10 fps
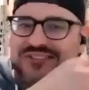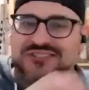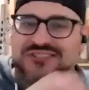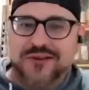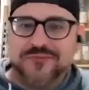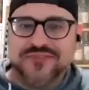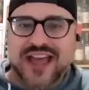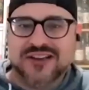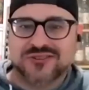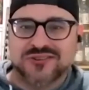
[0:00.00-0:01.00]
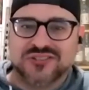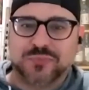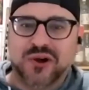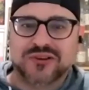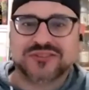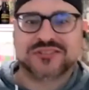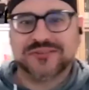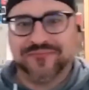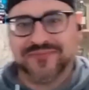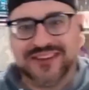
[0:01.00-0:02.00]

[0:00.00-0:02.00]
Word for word: let's season it with ash and sparks. Yeah,